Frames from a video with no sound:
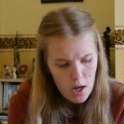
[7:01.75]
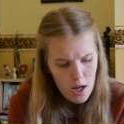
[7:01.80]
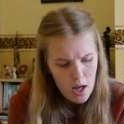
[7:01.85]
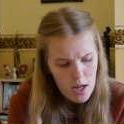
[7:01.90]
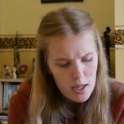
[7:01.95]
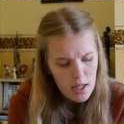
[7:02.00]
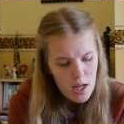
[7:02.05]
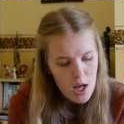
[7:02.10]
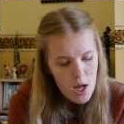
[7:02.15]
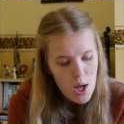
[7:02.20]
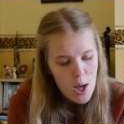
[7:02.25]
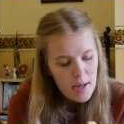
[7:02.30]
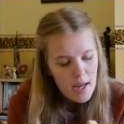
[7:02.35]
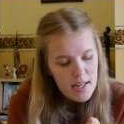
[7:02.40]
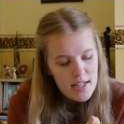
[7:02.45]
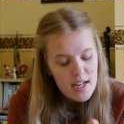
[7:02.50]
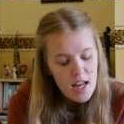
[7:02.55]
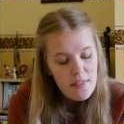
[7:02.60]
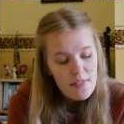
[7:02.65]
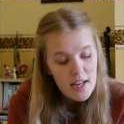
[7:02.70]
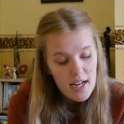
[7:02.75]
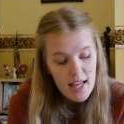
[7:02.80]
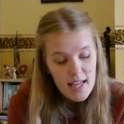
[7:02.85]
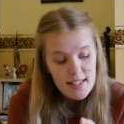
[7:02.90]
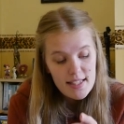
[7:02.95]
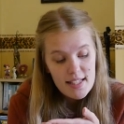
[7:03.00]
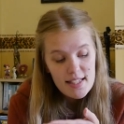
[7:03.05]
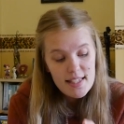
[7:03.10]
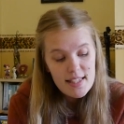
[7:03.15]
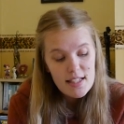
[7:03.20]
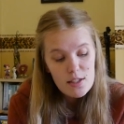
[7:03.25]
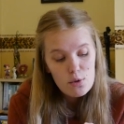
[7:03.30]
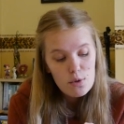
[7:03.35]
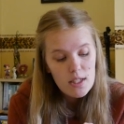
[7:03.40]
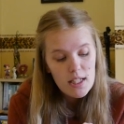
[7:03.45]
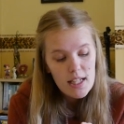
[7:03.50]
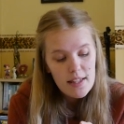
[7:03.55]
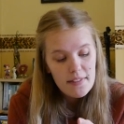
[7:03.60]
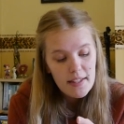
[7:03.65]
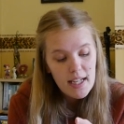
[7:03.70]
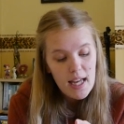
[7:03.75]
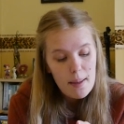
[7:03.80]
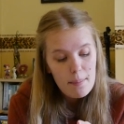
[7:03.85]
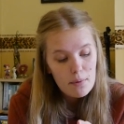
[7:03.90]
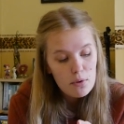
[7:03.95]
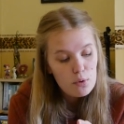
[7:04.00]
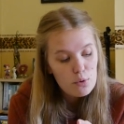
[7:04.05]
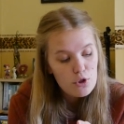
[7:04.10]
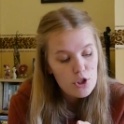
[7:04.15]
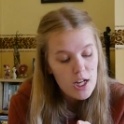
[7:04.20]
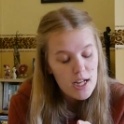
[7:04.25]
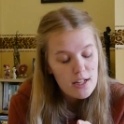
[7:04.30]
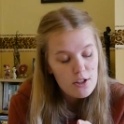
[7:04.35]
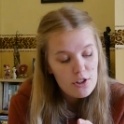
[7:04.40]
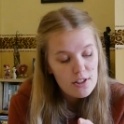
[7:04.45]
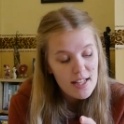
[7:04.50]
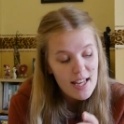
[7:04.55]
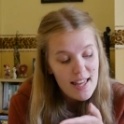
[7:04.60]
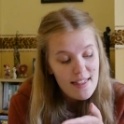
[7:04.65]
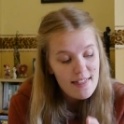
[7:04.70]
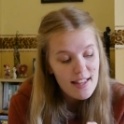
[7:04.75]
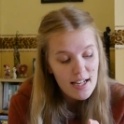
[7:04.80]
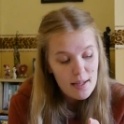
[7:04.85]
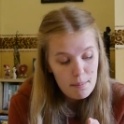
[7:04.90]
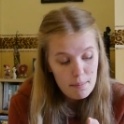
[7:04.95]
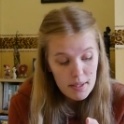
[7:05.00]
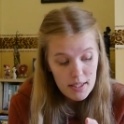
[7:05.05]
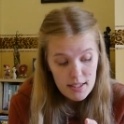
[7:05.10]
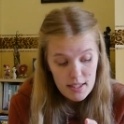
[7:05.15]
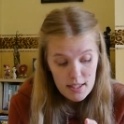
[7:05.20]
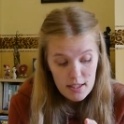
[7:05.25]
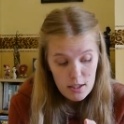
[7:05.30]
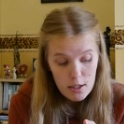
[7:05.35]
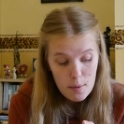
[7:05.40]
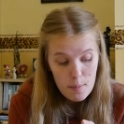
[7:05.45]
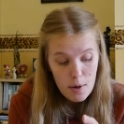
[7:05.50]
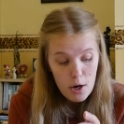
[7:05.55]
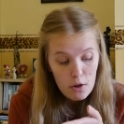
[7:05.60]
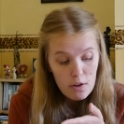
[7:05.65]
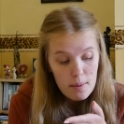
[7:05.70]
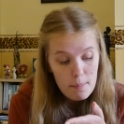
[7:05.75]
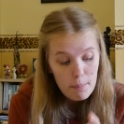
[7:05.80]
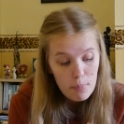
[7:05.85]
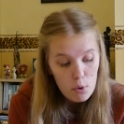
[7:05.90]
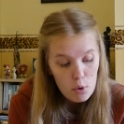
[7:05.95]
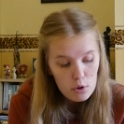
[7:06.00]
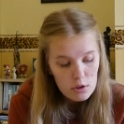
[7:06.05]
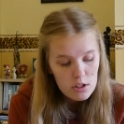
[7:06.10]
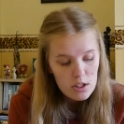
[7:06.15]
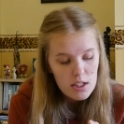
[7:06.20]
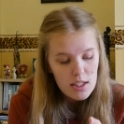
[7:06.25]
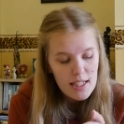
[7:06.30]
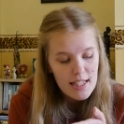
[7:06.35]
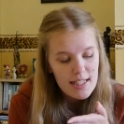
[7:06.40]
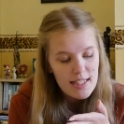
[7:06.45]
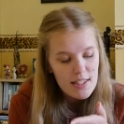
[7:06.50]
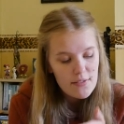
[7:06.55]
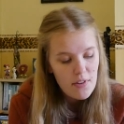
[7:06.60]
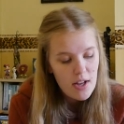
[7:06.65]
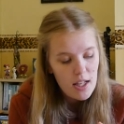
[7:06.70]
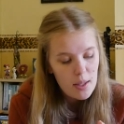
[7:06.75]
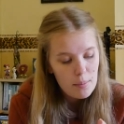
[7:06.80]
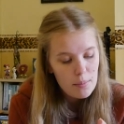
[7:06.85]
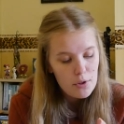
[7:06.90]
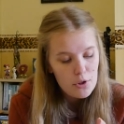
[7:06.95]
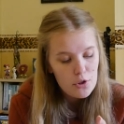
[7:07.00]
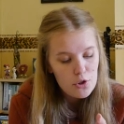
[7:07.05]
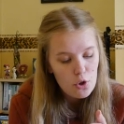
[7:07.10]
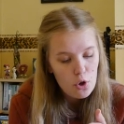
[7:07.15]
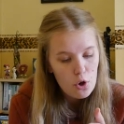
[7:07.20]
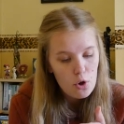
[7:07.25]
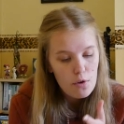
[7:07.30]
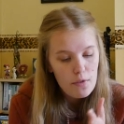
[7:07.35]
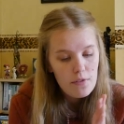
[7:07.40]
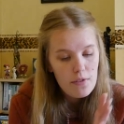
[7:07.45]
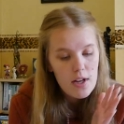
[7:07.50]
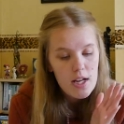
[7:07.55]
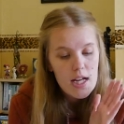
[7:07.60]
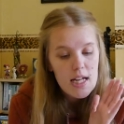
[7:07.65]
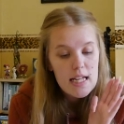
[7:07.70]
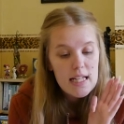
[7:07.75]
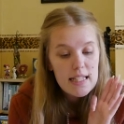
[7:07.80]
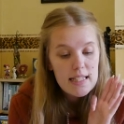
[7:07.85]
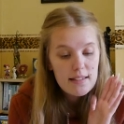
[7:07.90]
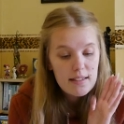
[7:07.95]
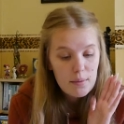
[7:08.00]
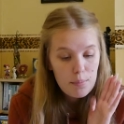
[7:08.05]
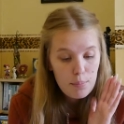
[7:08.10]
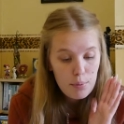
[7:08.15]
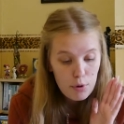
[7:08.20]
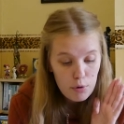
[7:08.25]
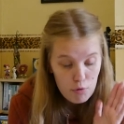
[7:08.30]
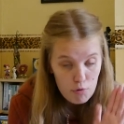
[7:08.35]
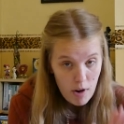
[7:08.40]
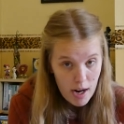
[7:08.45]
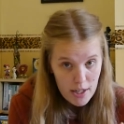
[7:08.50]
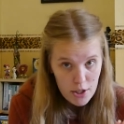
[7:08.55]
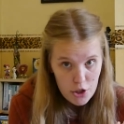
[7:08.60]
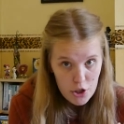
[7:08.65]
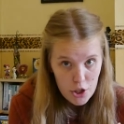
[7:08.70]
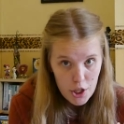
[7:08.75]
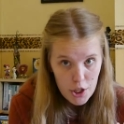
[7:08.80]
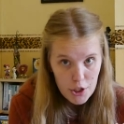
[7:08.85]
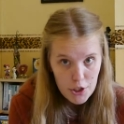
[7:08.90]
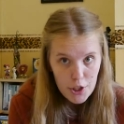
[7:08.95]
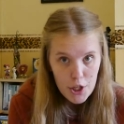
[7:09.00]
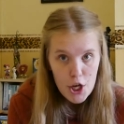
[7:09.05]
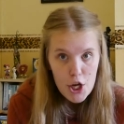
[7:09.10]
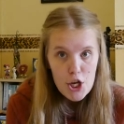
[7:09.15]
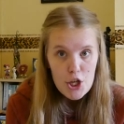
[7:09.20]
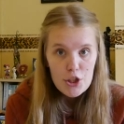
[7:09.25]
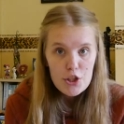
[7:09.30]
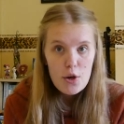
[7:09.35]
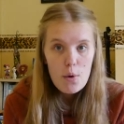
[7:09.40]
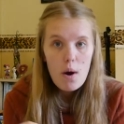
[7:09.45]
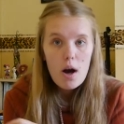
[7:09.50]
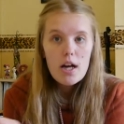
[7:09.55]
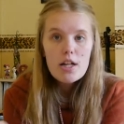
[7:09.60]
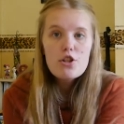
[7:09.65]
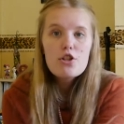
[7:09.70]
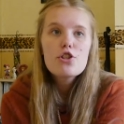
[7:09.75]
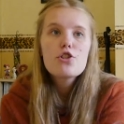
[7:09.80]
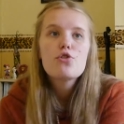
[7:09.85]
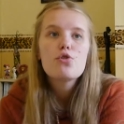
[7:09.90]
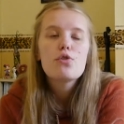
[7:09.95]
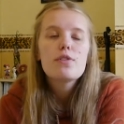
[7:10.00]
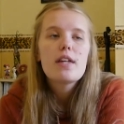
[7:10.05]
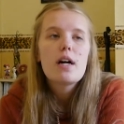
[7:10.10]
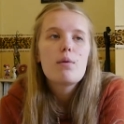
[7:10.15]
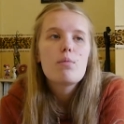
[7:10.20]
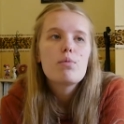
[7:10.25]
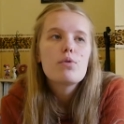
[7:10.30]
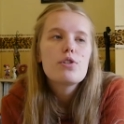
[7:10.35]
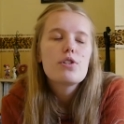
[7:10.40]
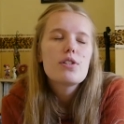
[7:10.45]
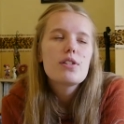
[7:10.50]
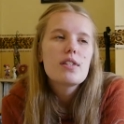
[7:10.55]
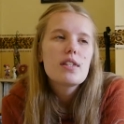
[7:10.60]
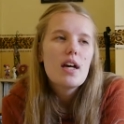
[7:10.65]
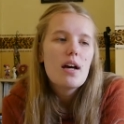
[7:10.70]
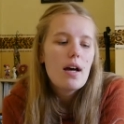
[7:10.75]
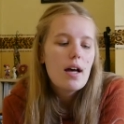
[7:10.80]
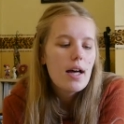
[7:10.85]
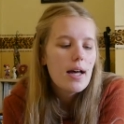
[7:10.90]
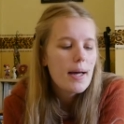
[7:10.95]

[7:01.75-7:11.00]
work, but nonetheless it's still clear that chemical changes in the limbic system are important in development of depression. So I just thought that was,